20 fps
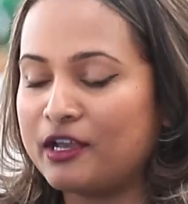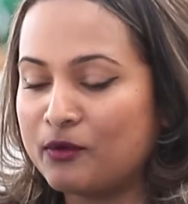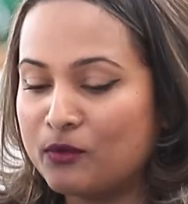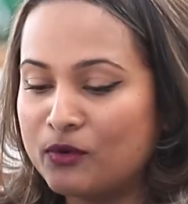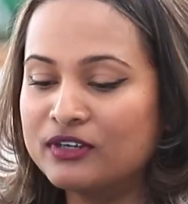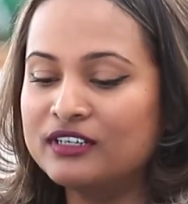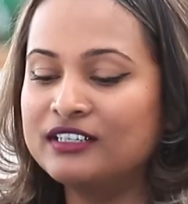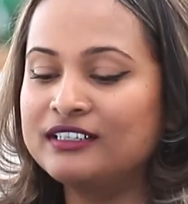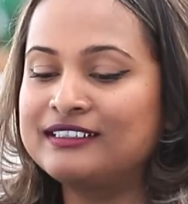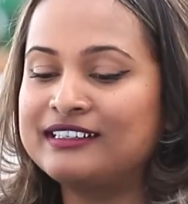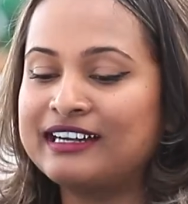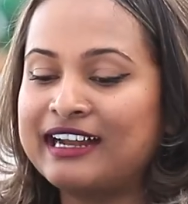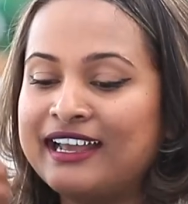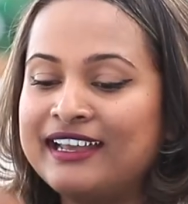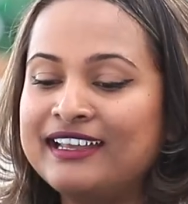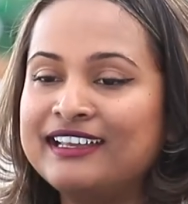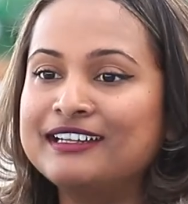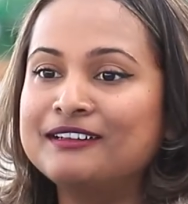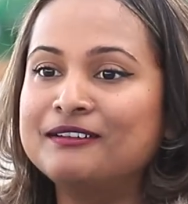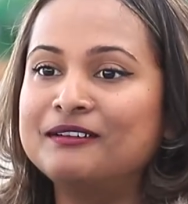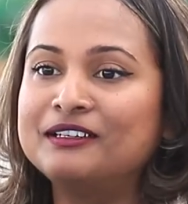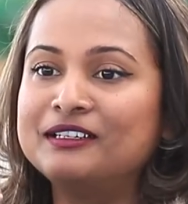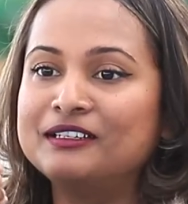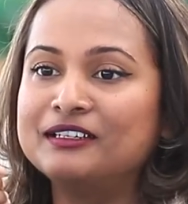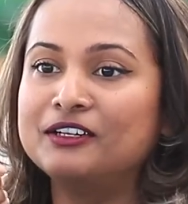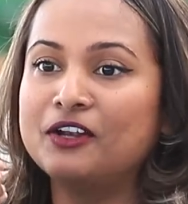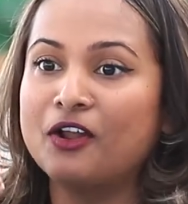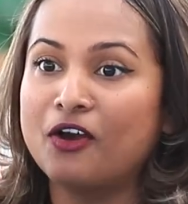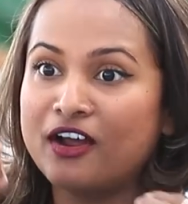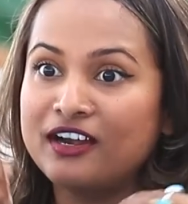I want to try and
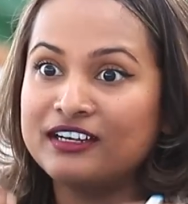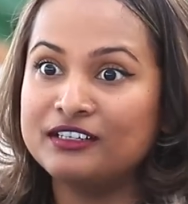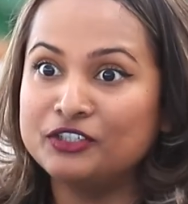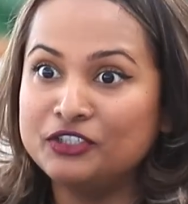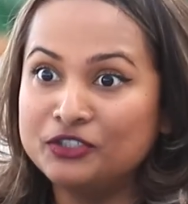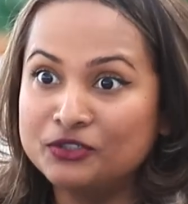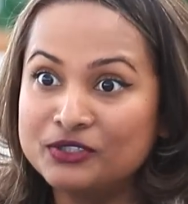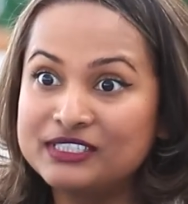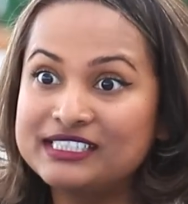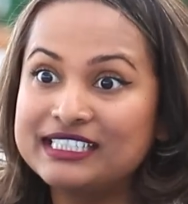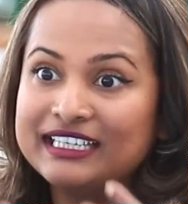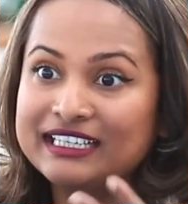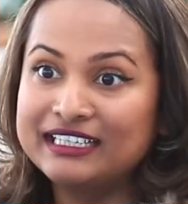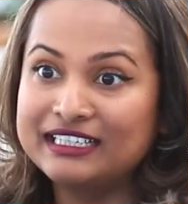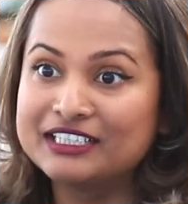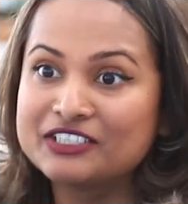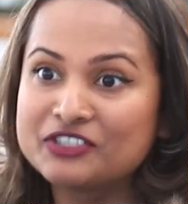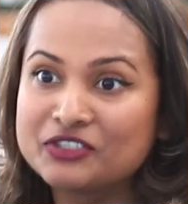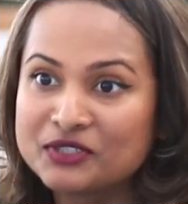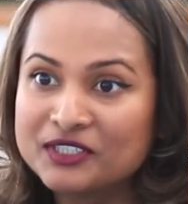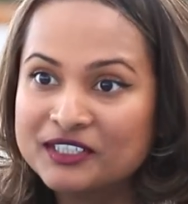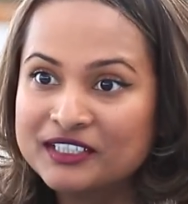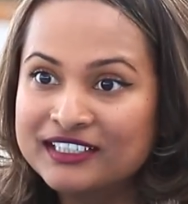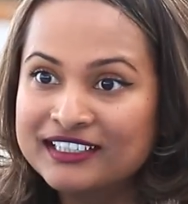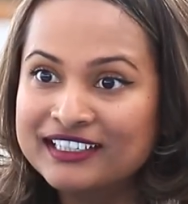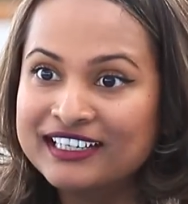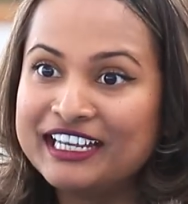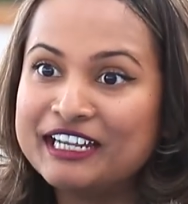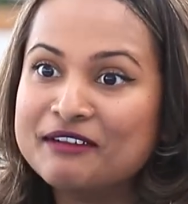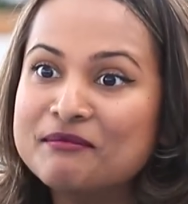not use English
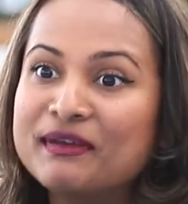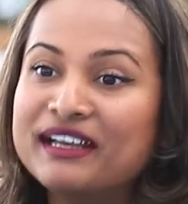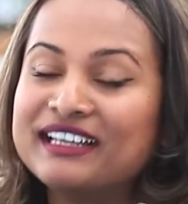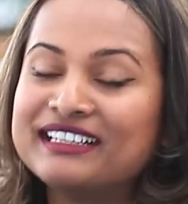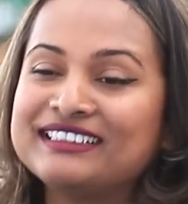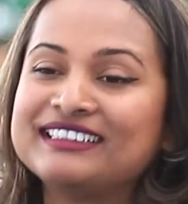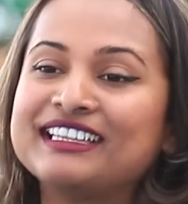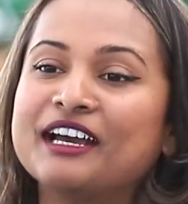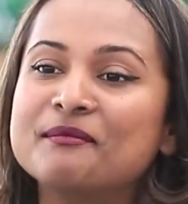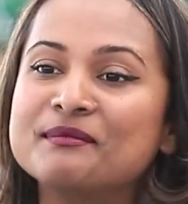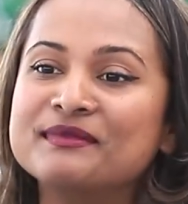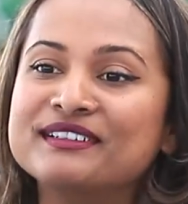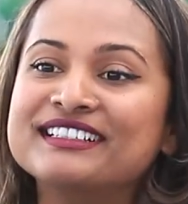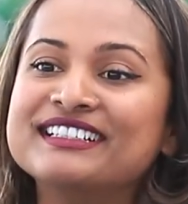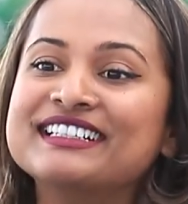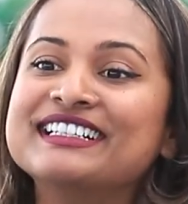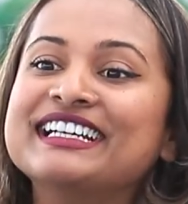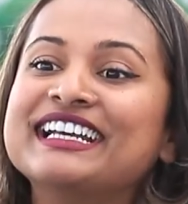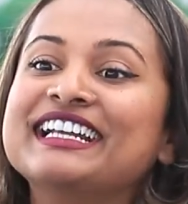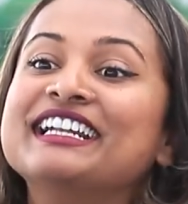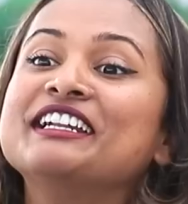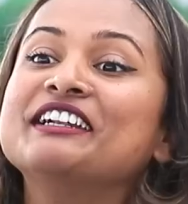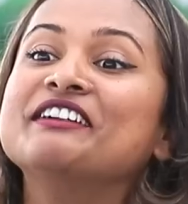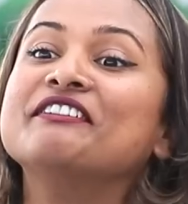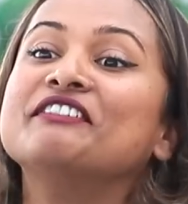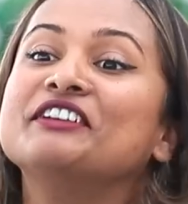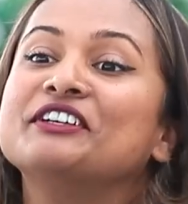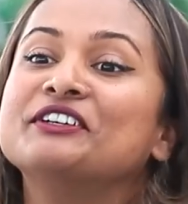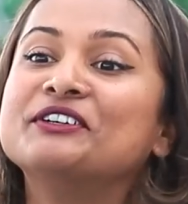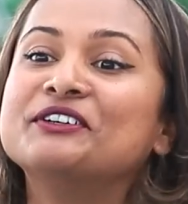in my Tamil
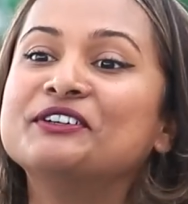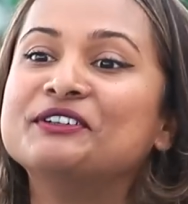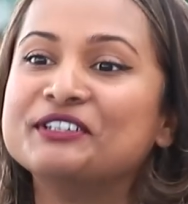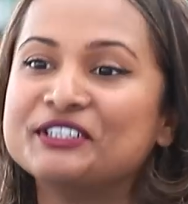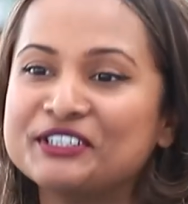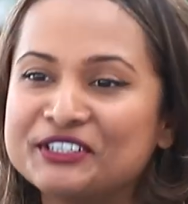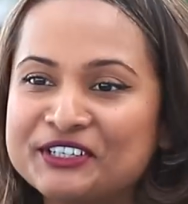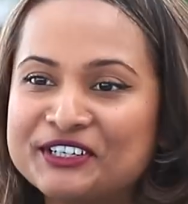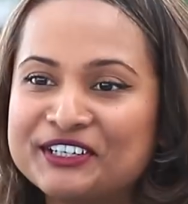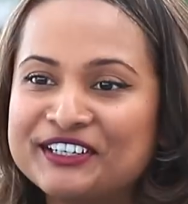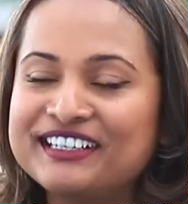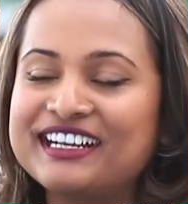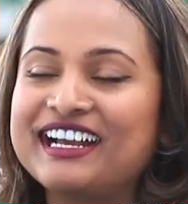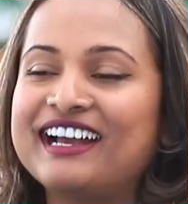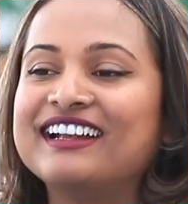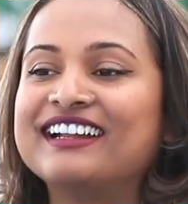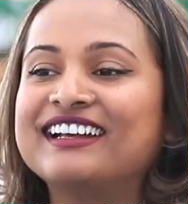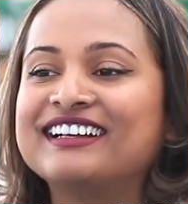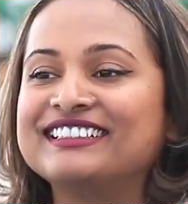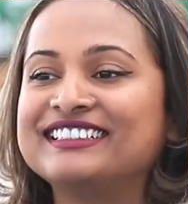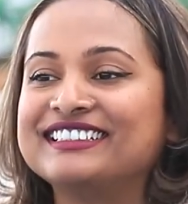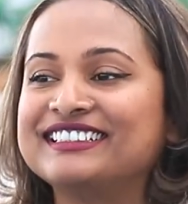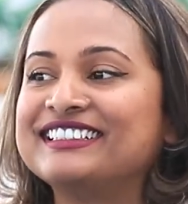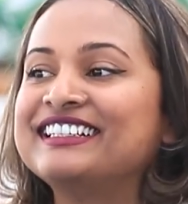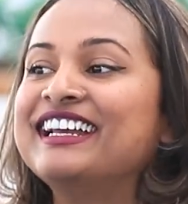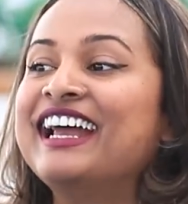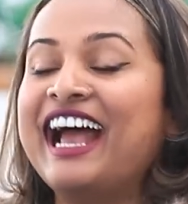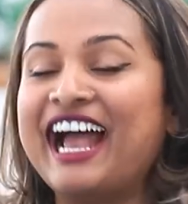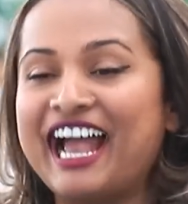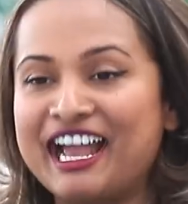interview, you know, and
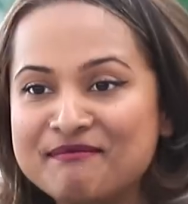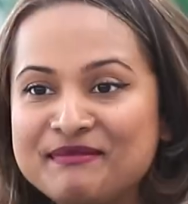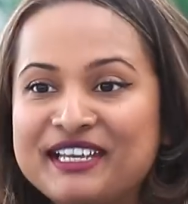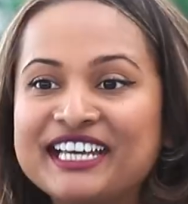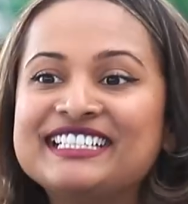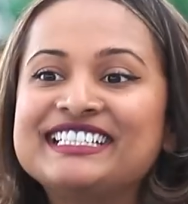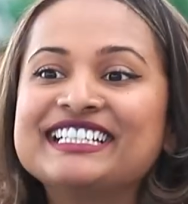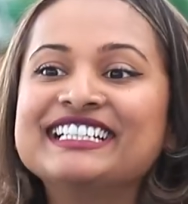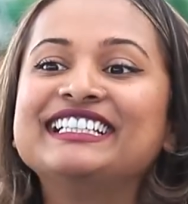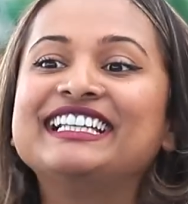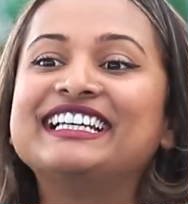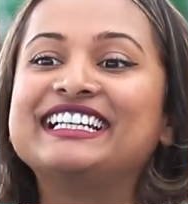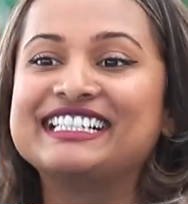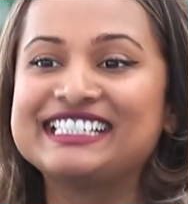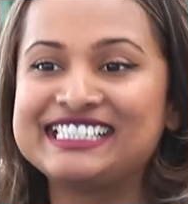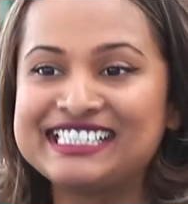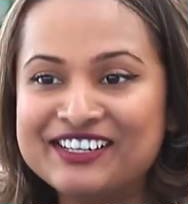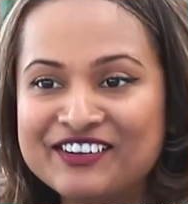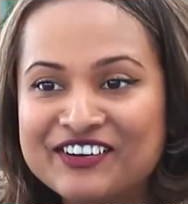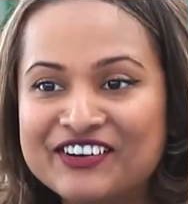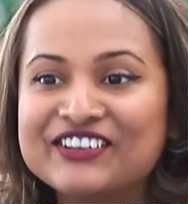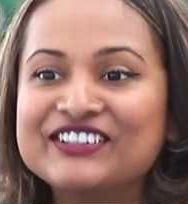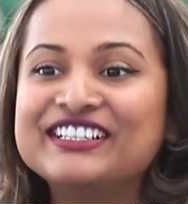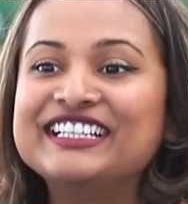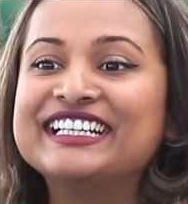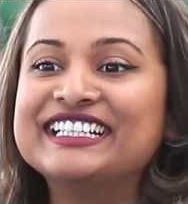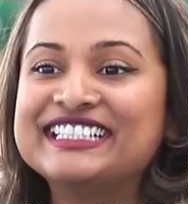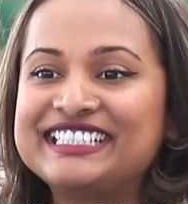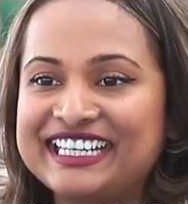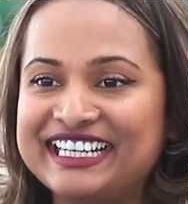I'm getting there
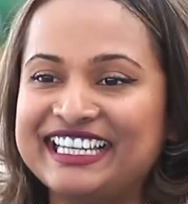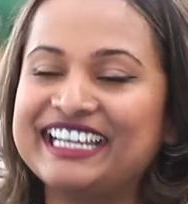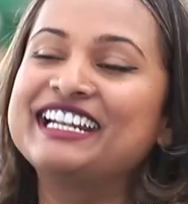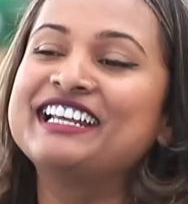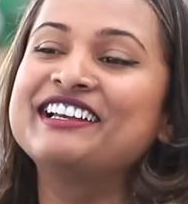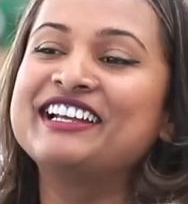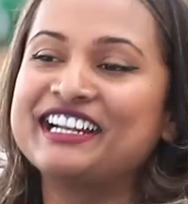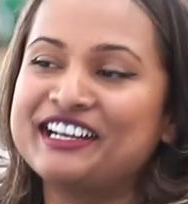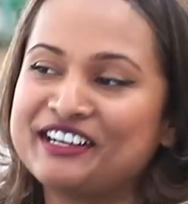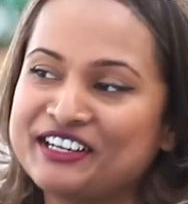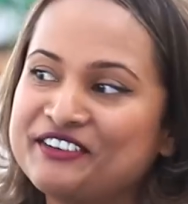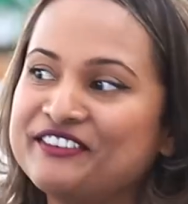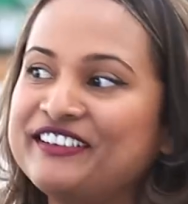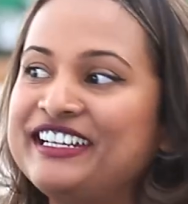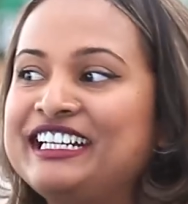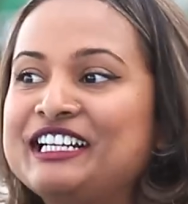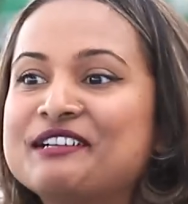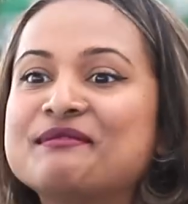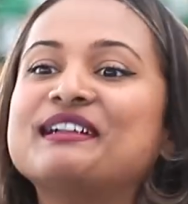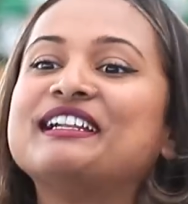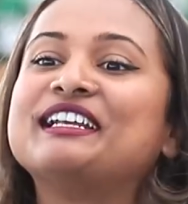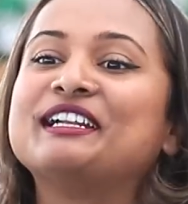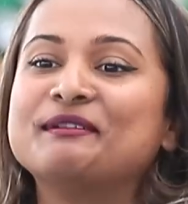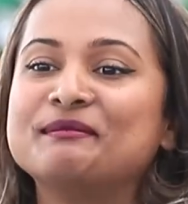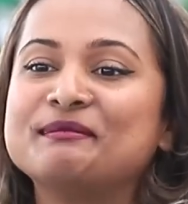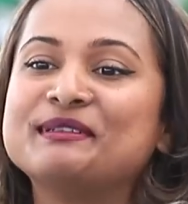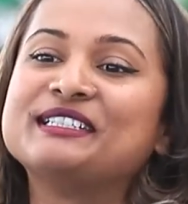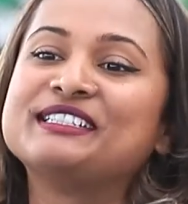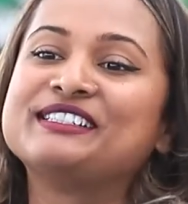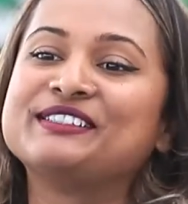slowly and slowly. I'm going to
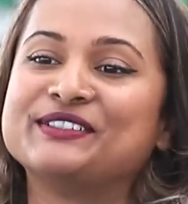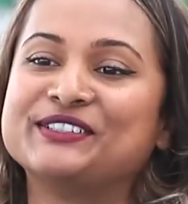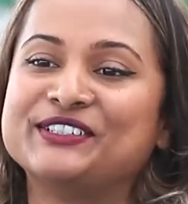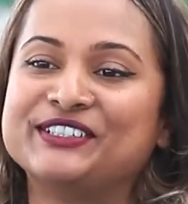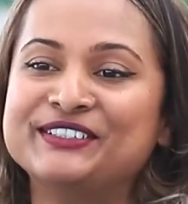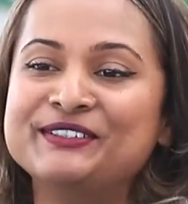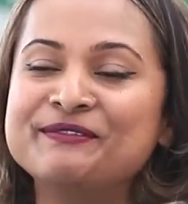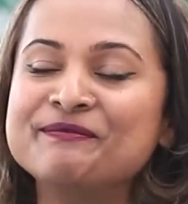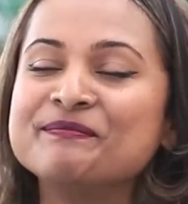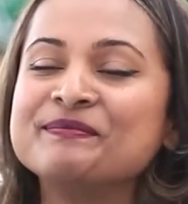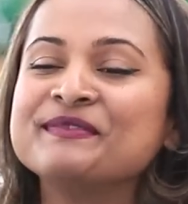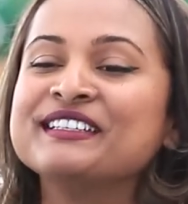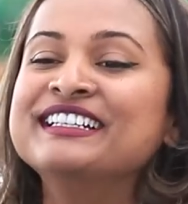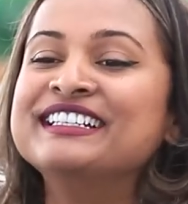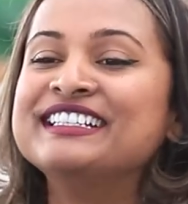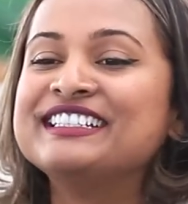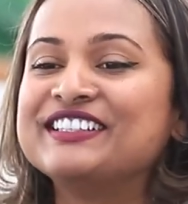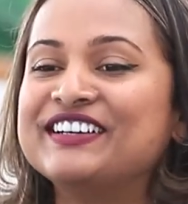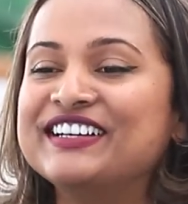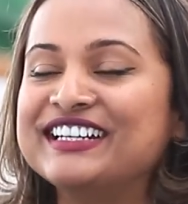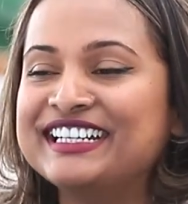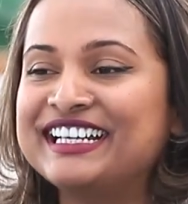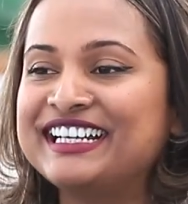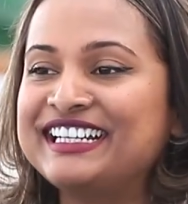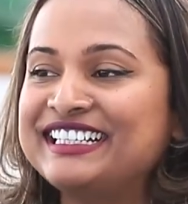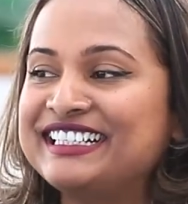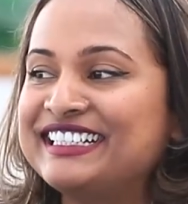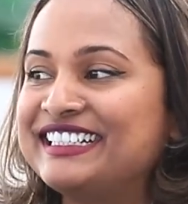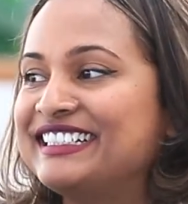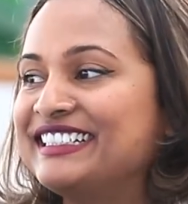Malayalam. Okay. So,
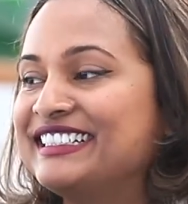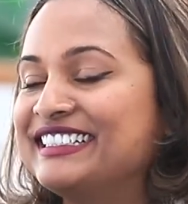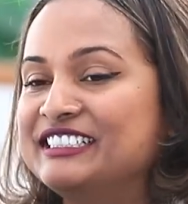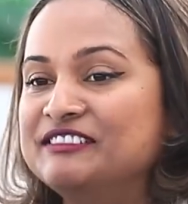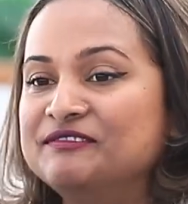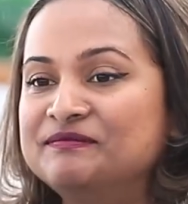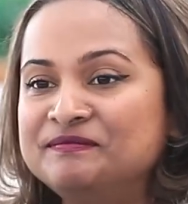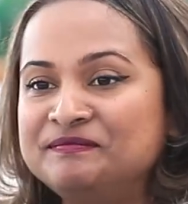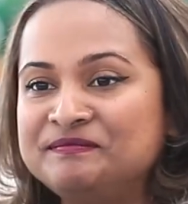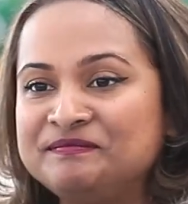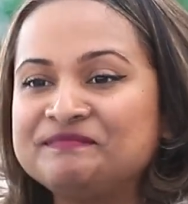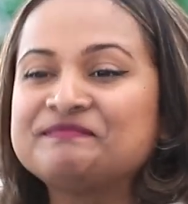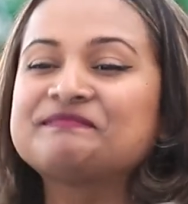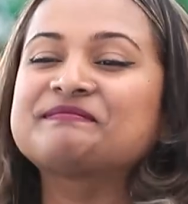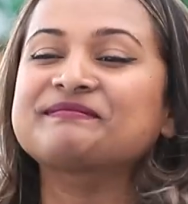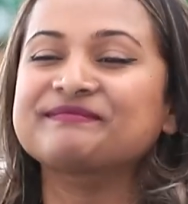Tamil is a chance.